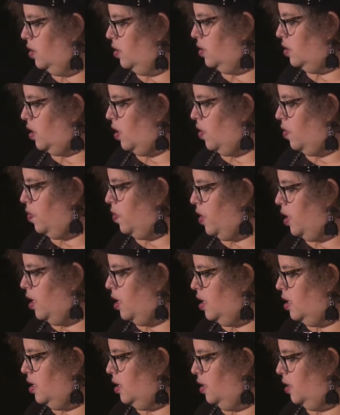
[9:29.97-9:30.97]
So
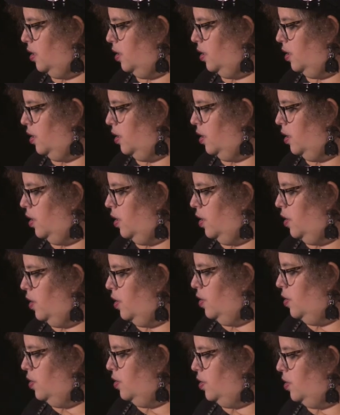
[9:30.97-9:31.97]
we'll
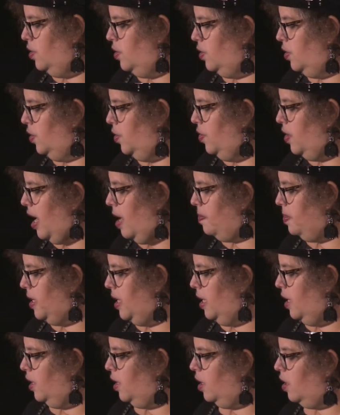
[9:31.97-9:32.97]
scoot up
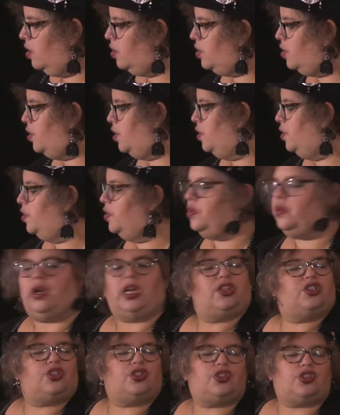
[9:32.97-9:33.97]
here to
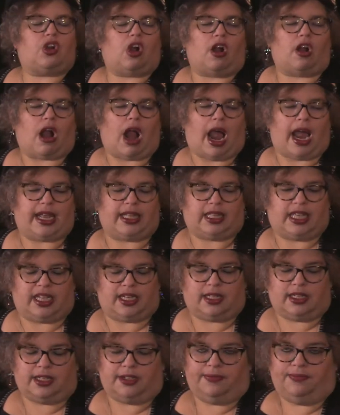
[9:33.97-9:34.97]
Star
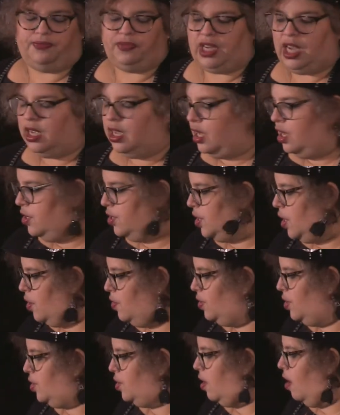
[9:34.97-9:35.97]
Island so
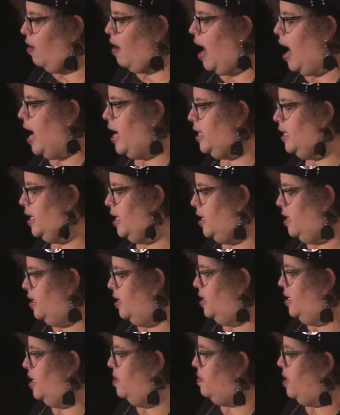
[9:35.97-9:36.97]
Star Island
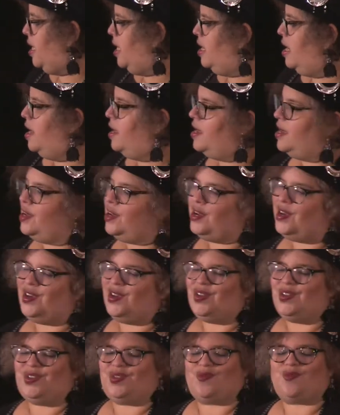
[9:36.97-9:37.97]
to me
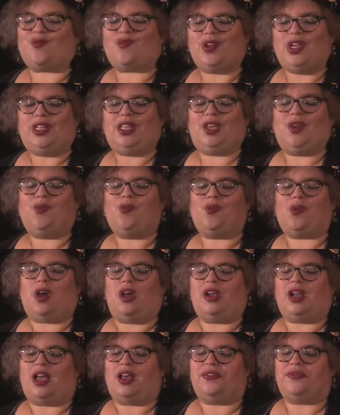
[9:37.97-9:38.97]
is really
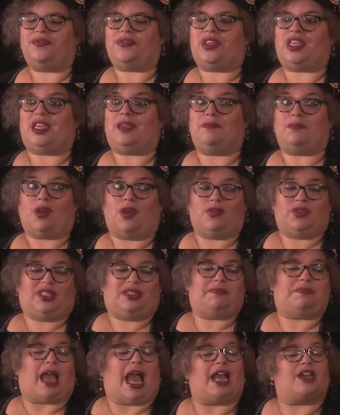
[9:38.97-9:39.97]
one of the
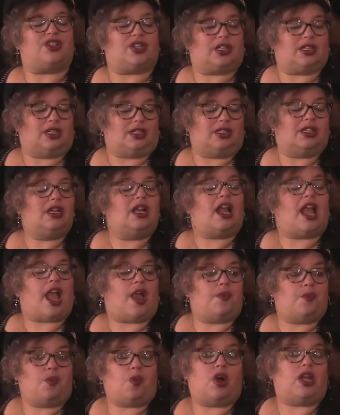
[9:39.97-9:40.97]
most magical
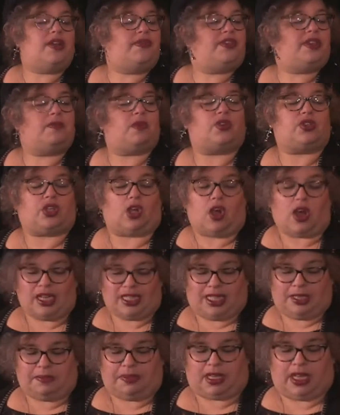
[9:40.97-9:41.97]
and one of the most
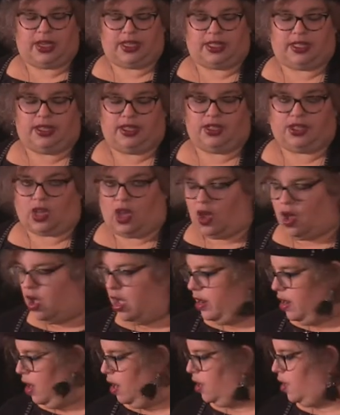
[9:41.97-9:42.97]
haunted places
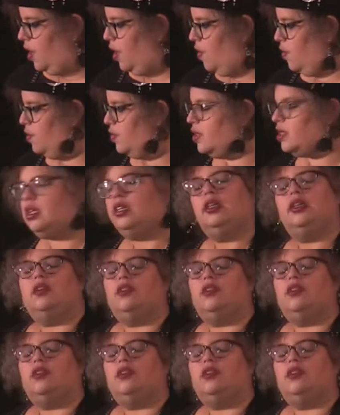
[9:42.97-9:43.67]
on our coast.